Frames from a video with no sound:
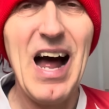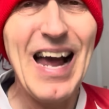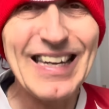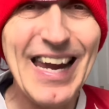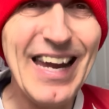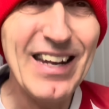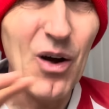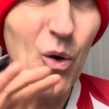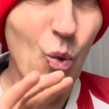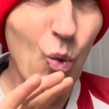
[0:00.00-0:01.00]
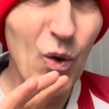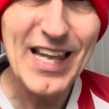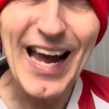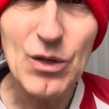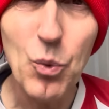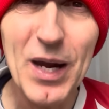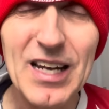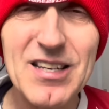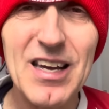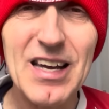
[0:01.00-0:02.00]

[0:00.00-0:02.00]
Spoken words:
Again, lightweight,